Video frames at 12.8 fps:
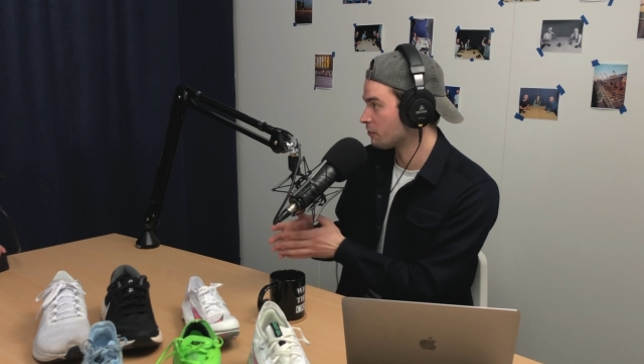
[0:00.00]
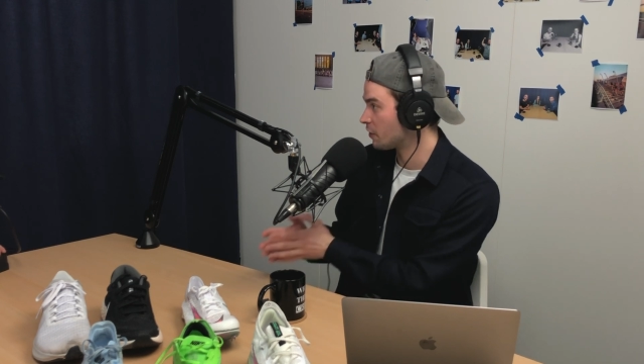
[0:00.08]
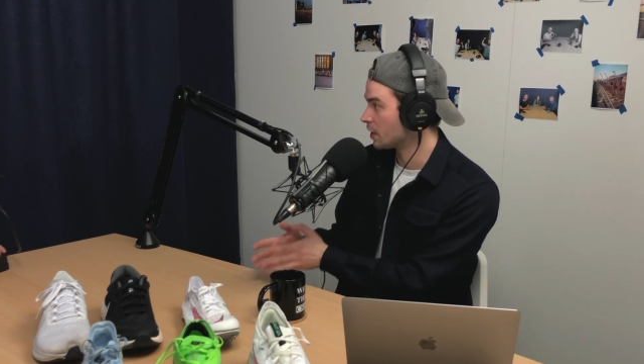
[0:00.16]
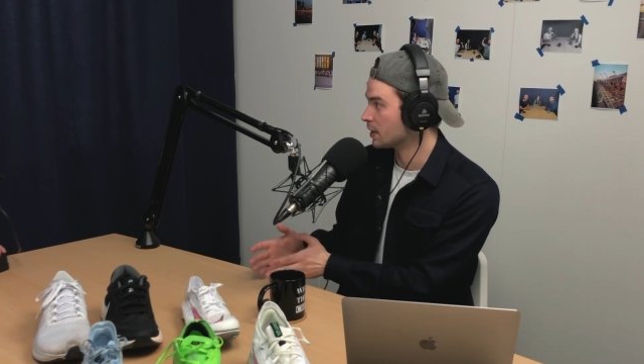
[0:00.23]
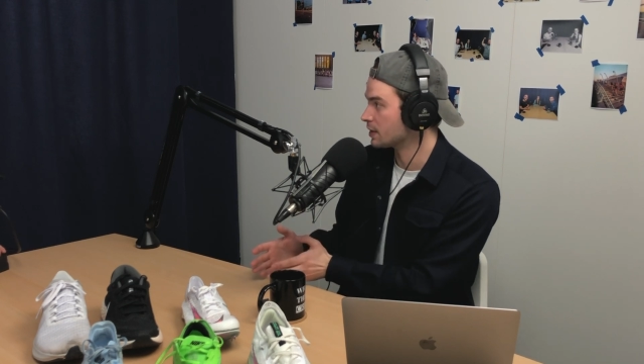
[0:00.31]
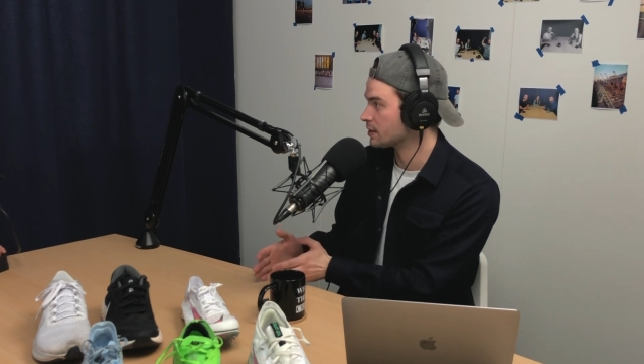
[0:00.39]

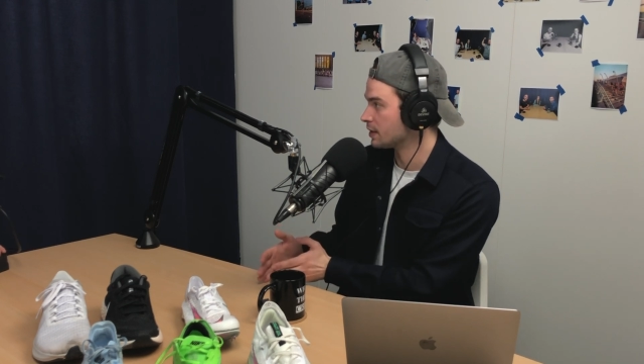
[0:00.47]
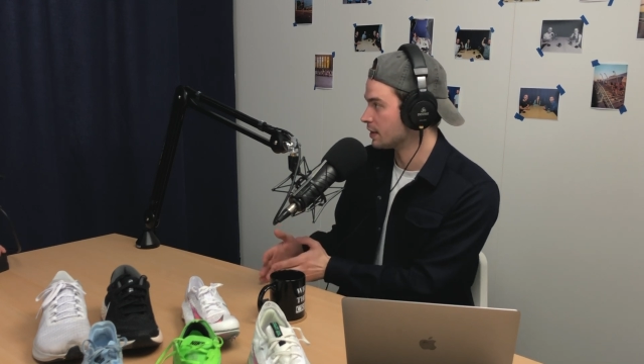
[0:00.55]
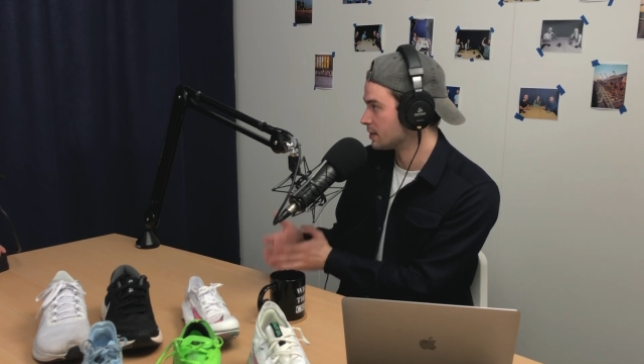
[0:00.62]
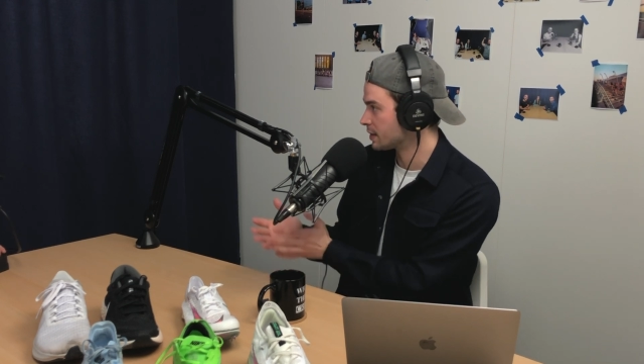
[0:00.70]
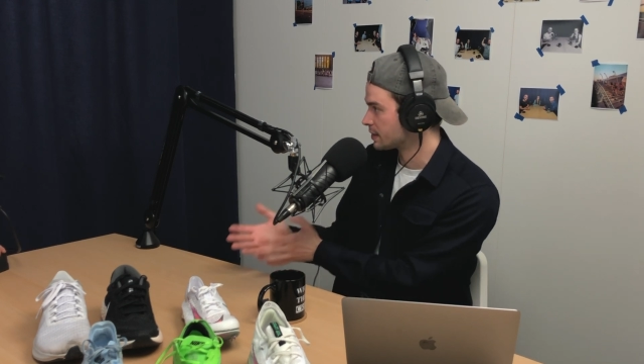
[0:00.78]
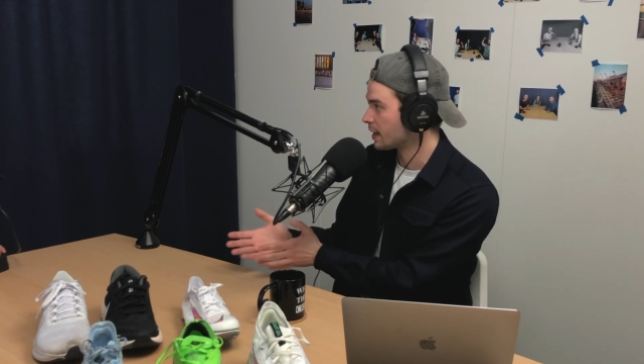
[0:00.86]
Fearless. And
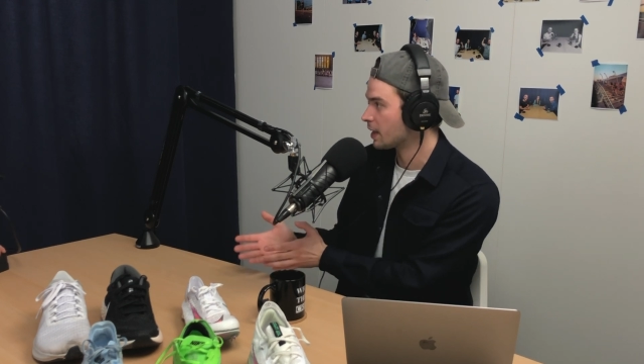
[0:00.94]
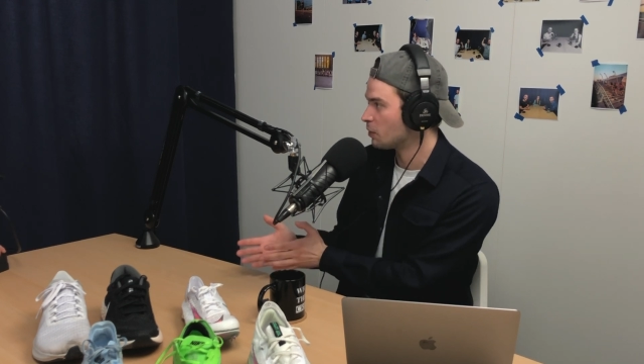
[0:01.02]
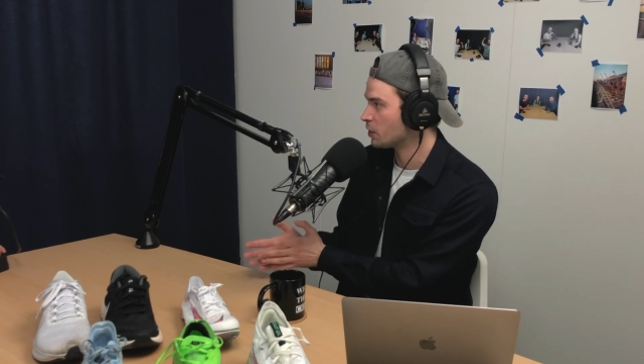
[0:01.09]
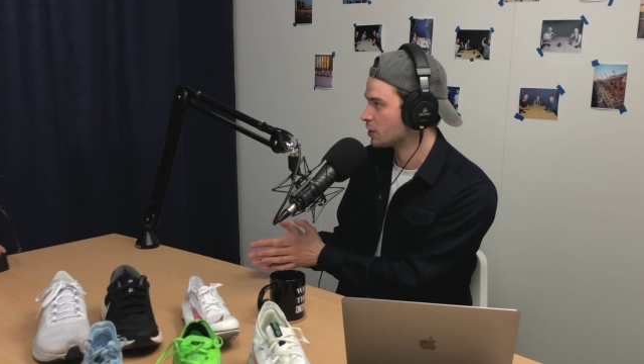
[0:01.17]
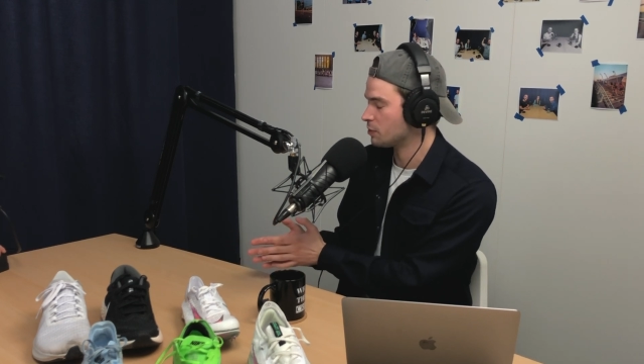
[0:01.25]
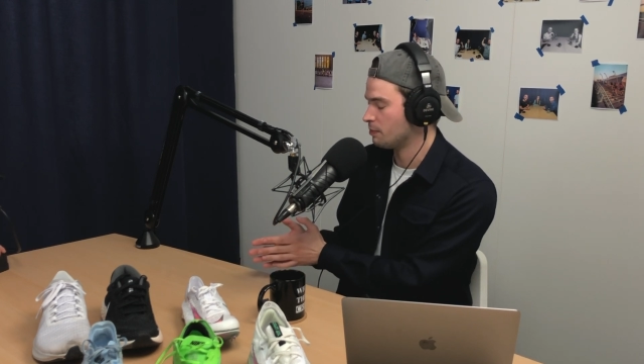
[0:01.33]
it's
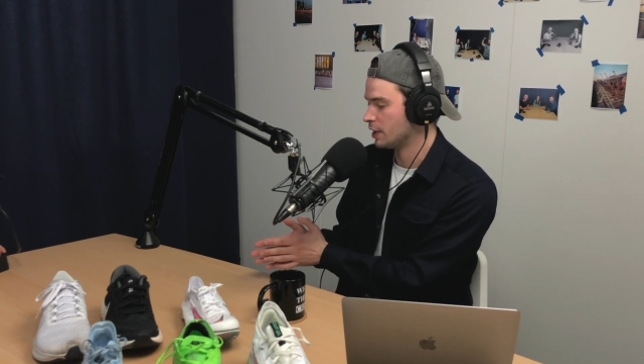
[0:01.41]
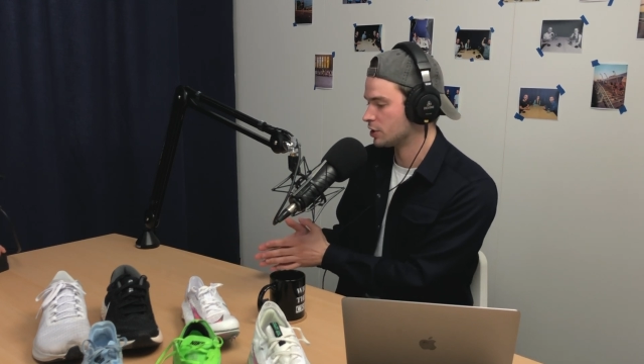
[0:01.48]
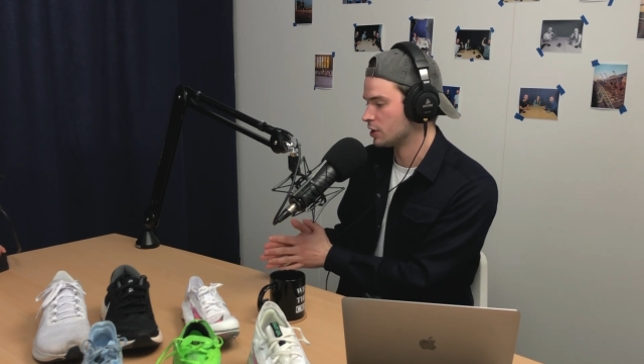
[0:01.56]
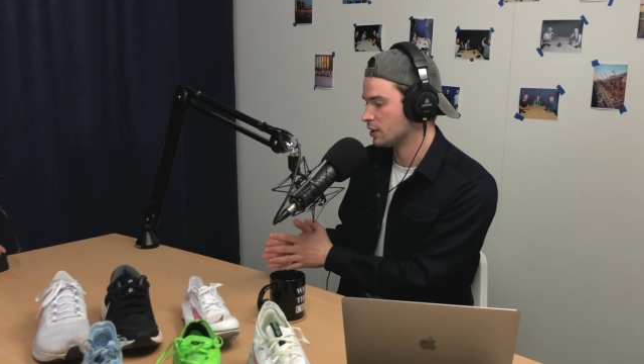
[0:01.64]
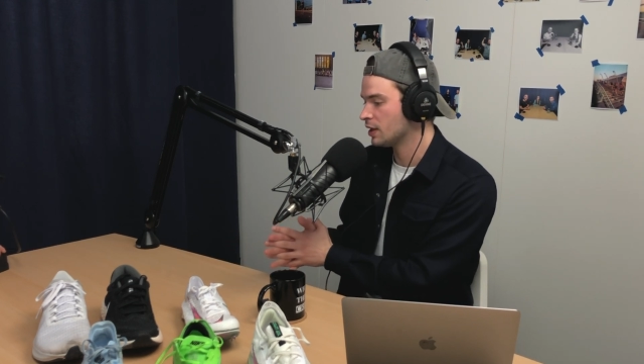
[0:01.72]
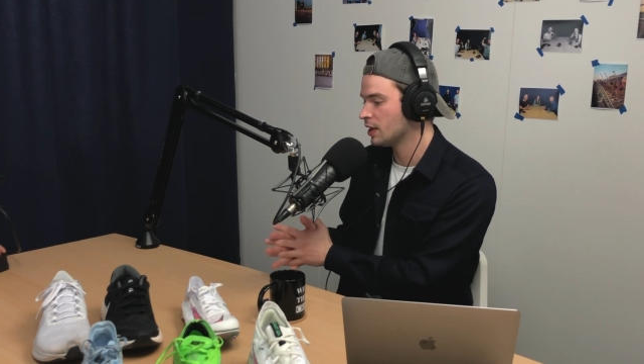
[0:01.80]
exactly what you
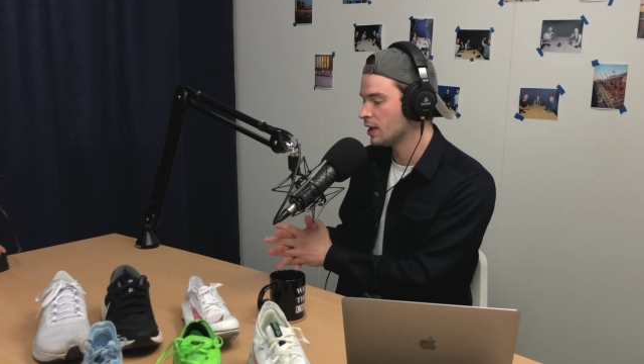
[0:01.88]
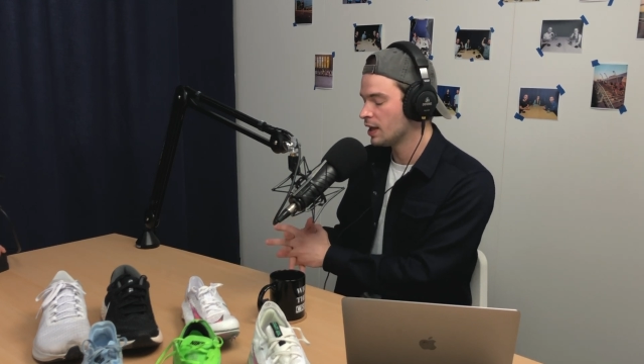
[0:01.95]
mentioned.